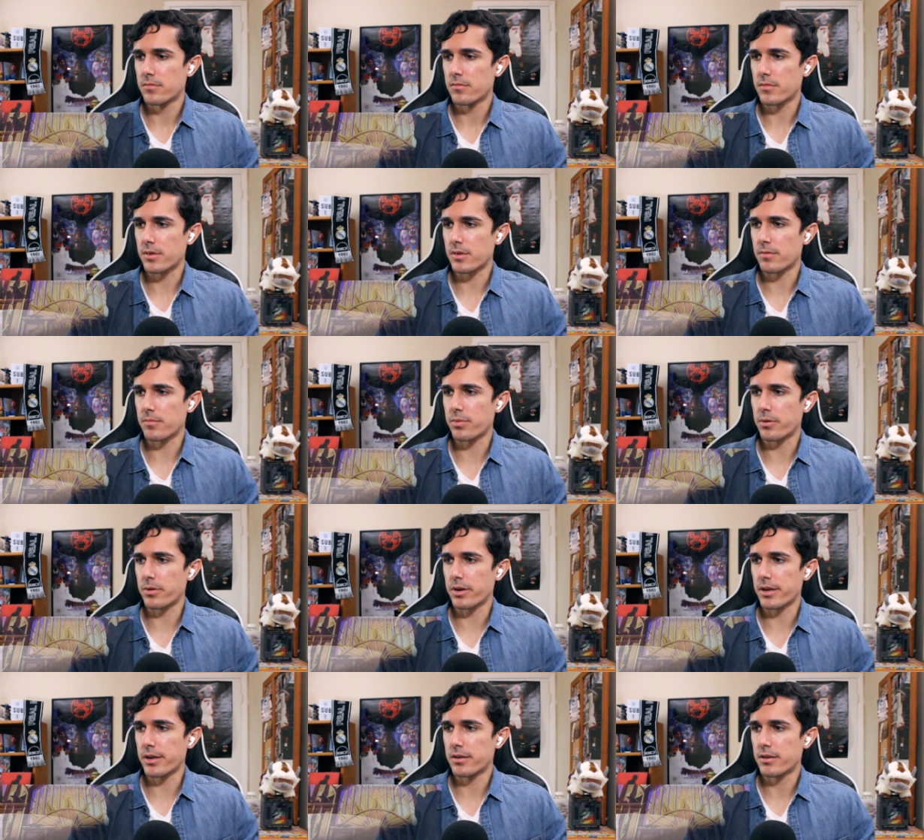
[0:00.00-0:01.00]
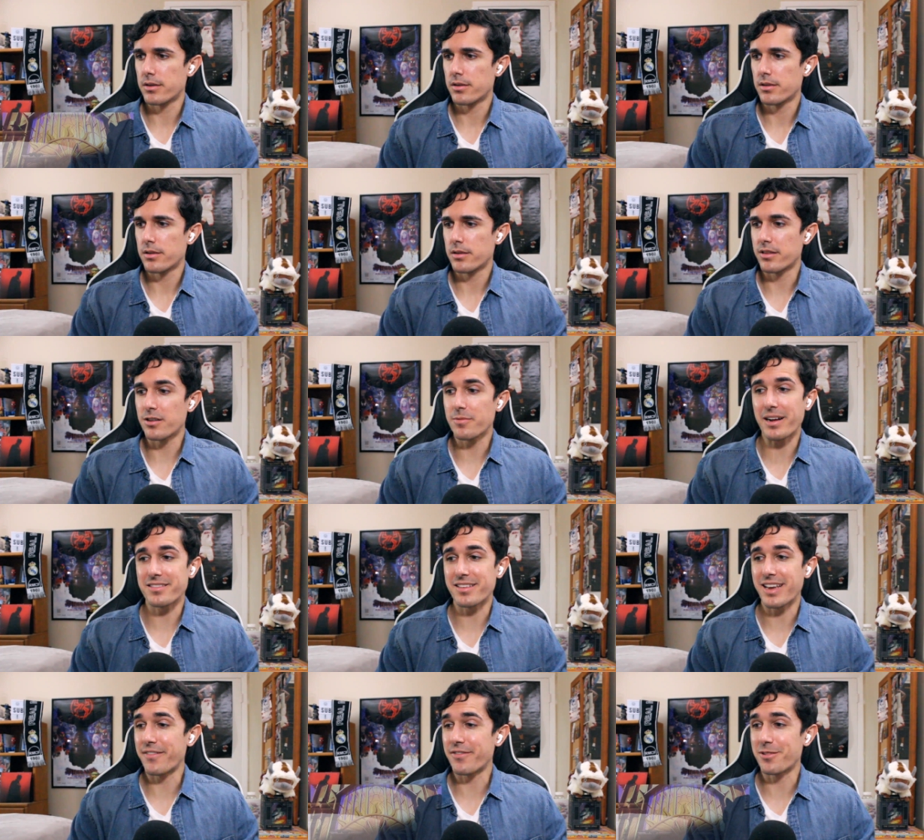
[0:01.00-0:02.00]
Mm, boy. They're about
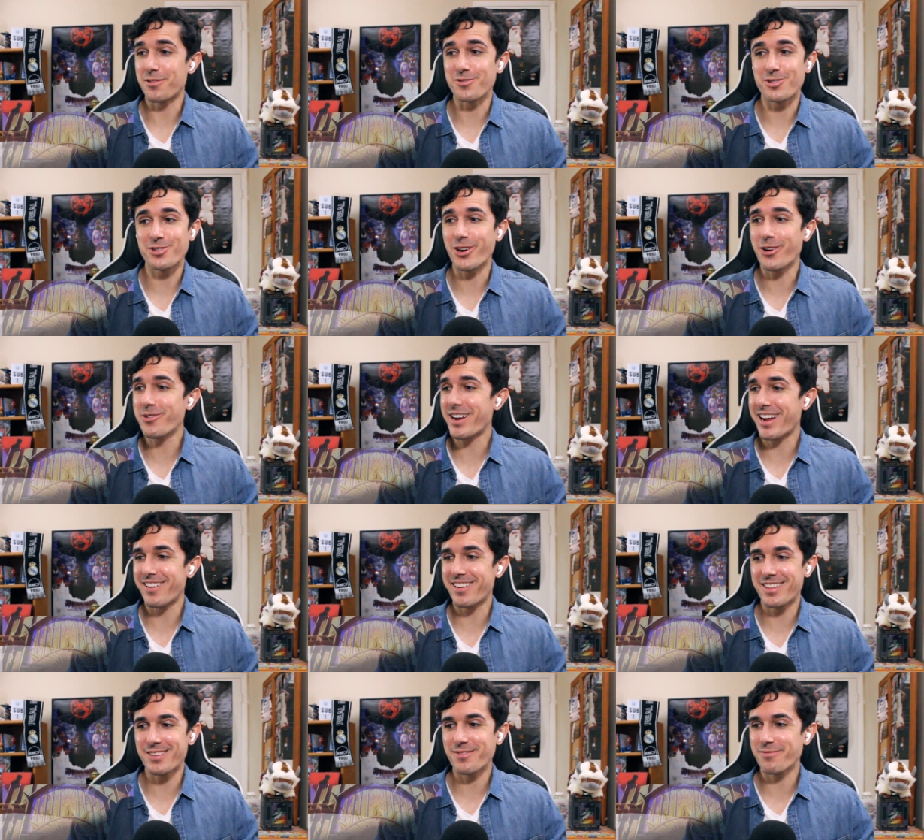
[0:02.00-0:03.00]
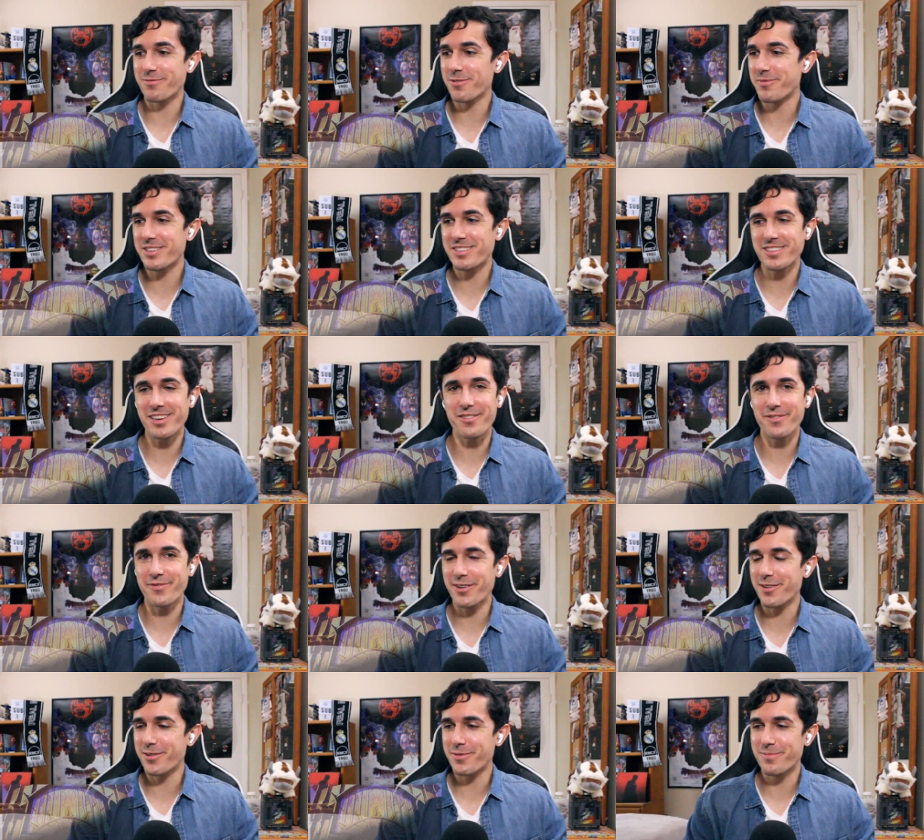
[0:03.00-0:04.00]
to have a little showdown in this room. We saw the
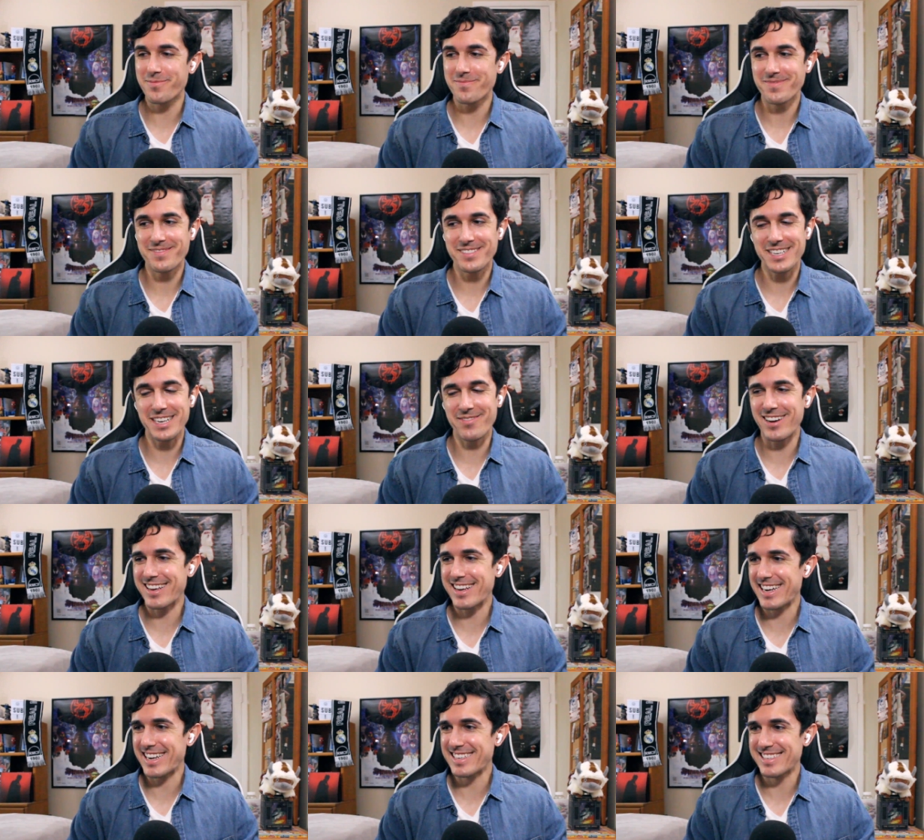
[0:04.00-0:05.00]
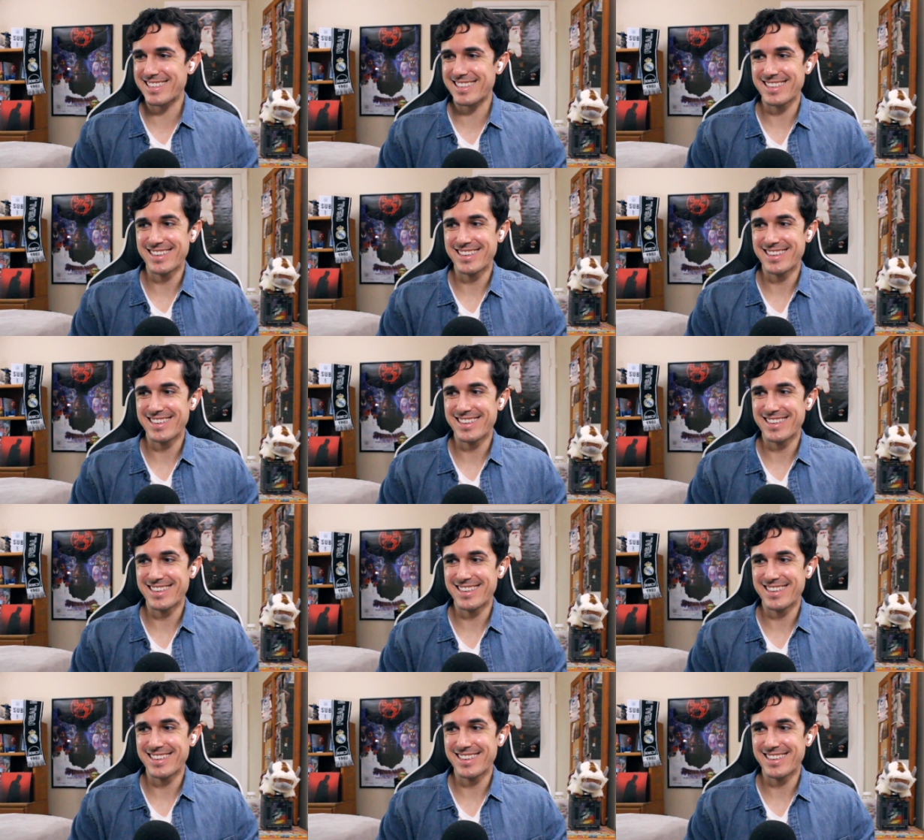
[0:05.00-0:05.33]
photo. Come on, guys.